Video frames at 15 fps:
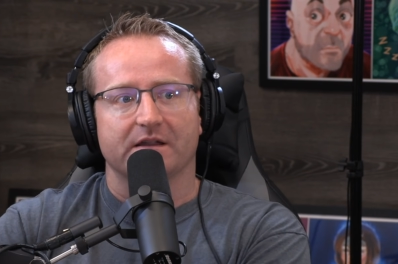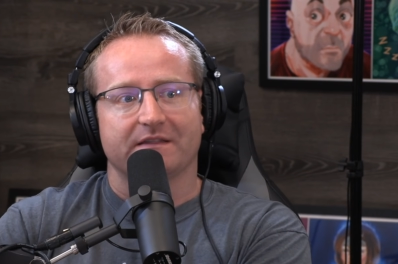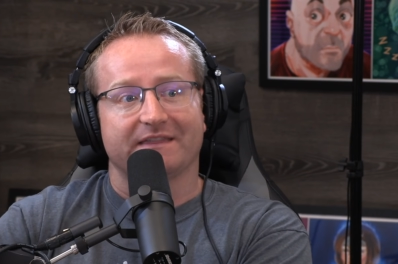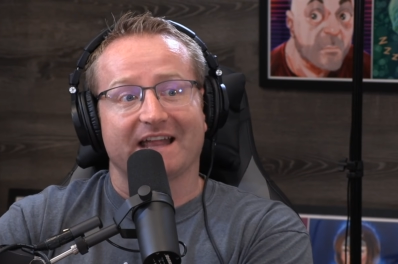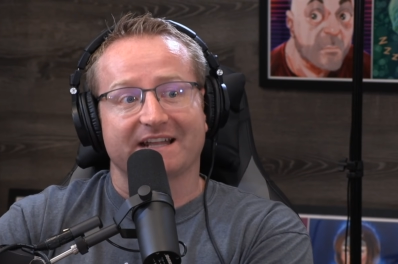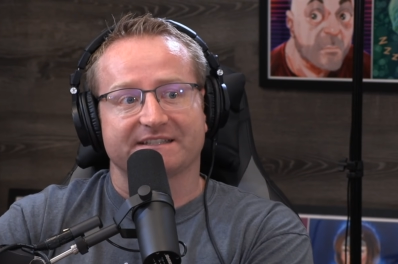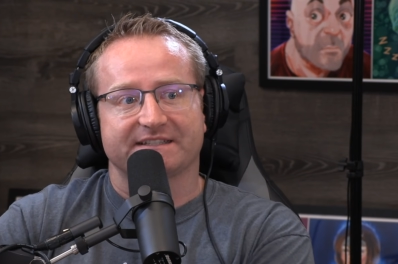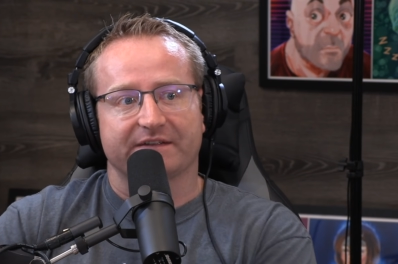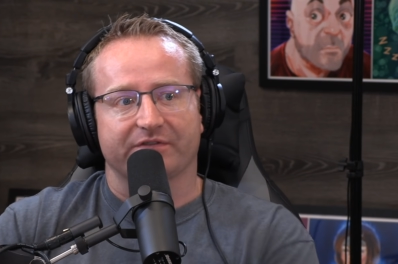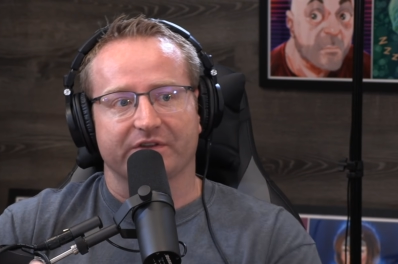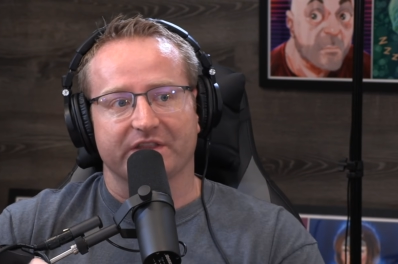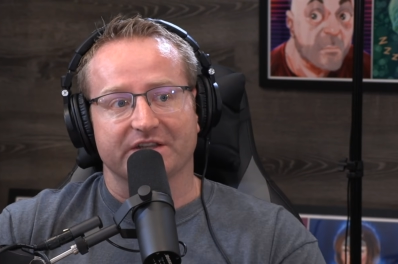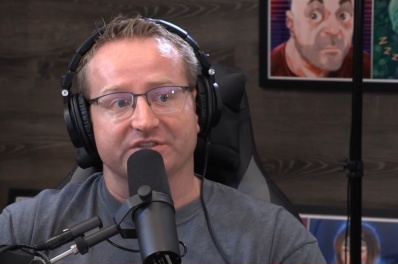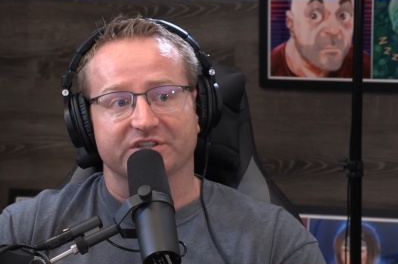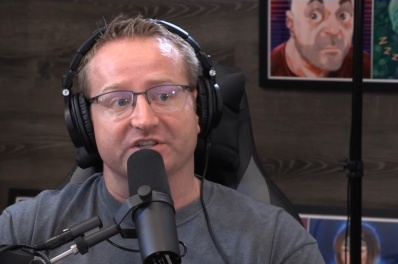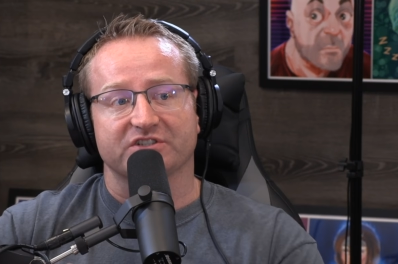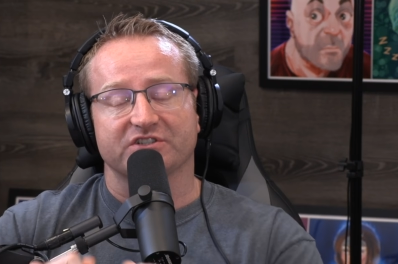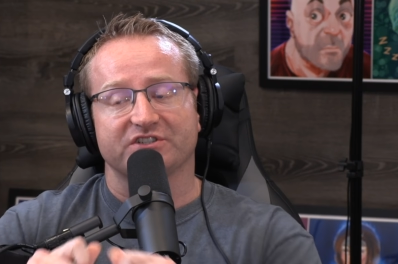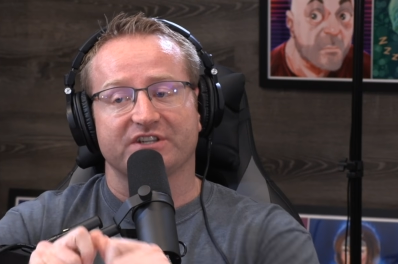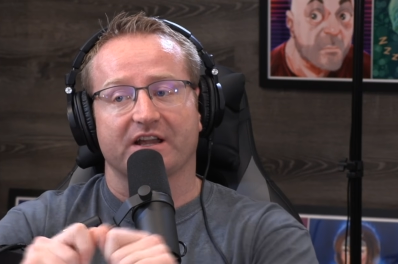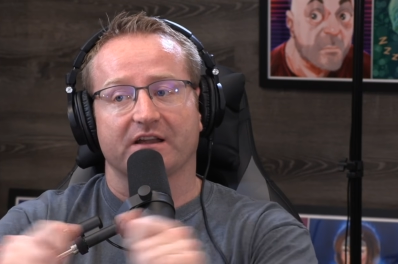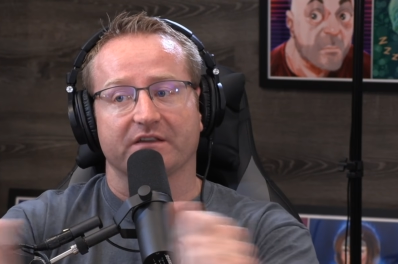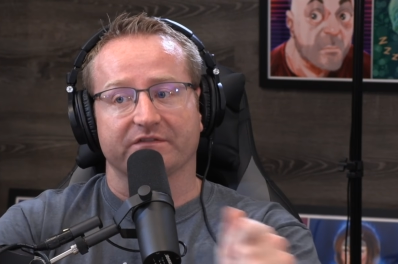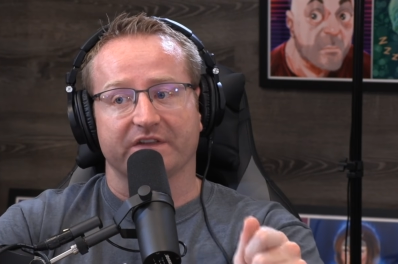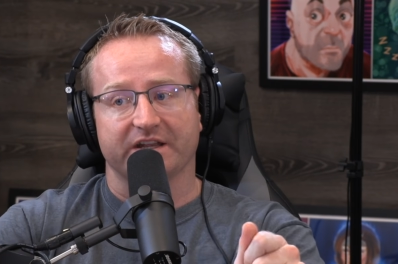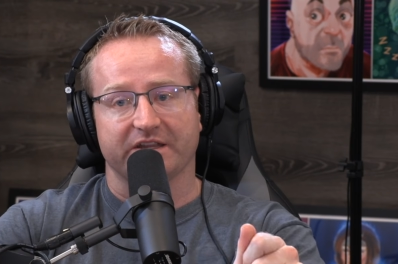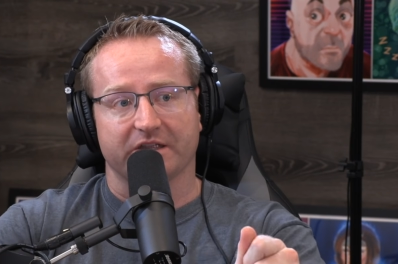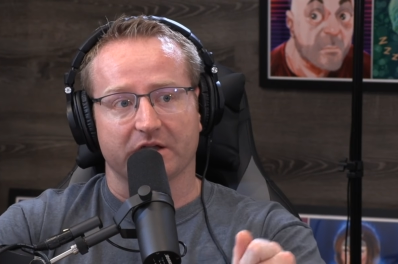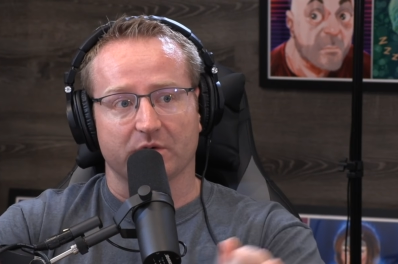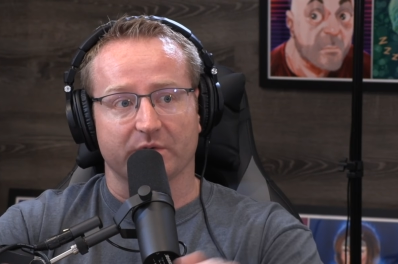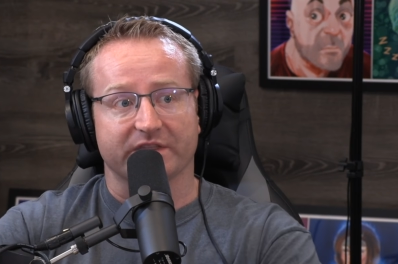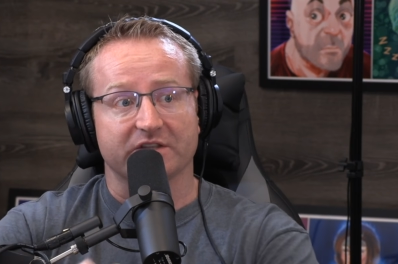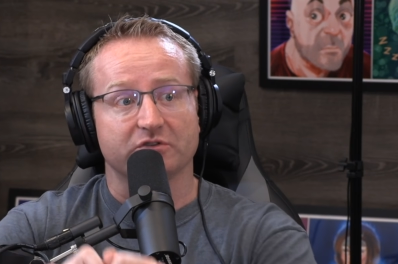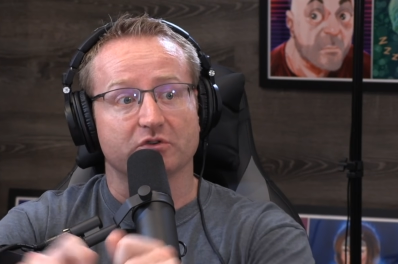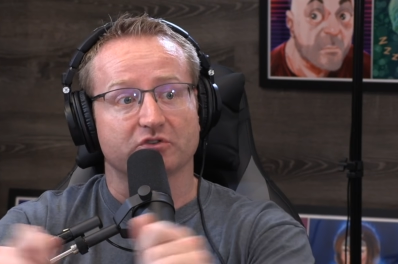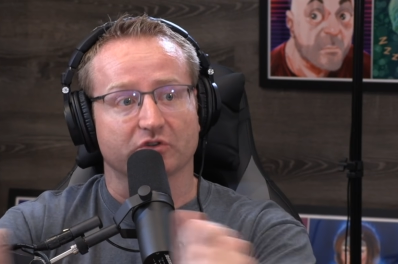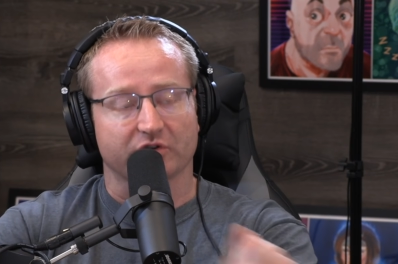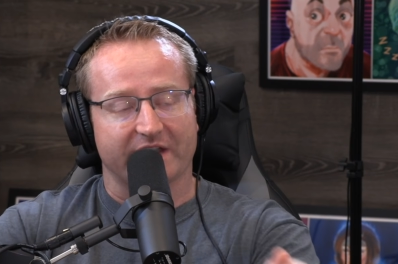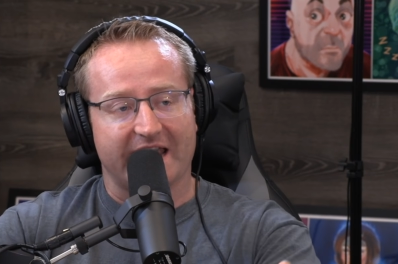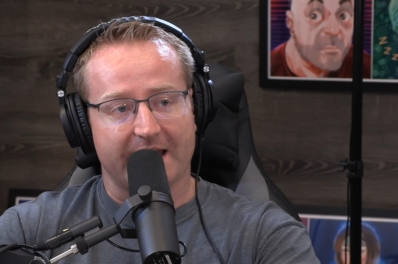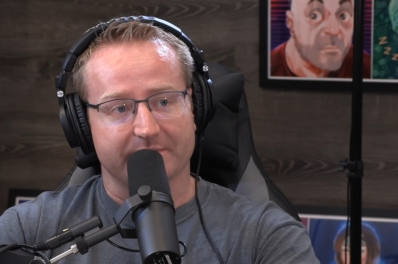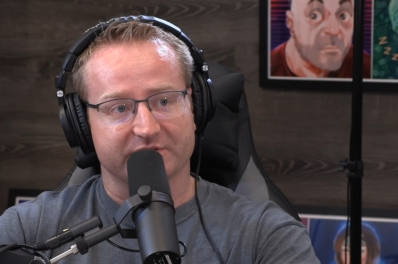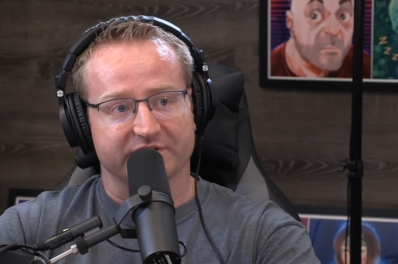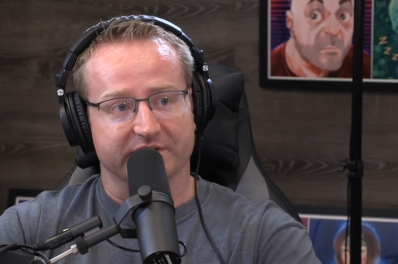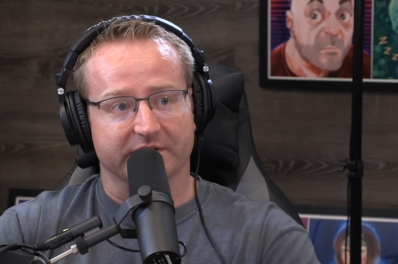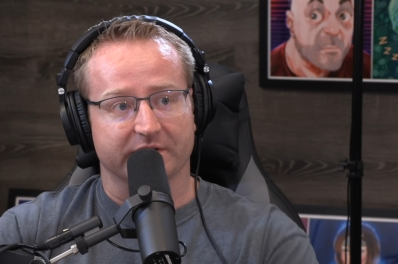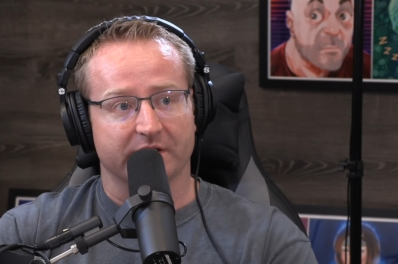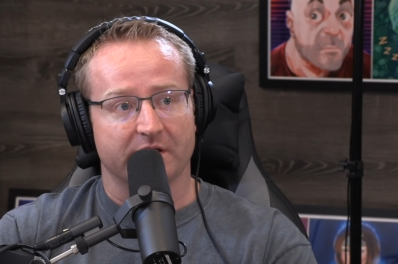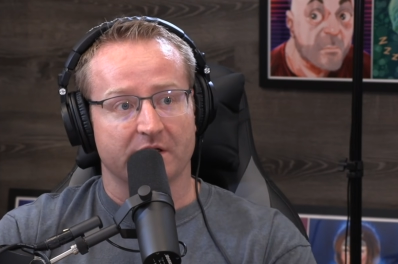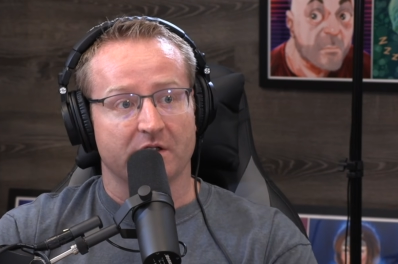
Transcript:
Speaker 1: that's different than just sharing a video with a neutral caption.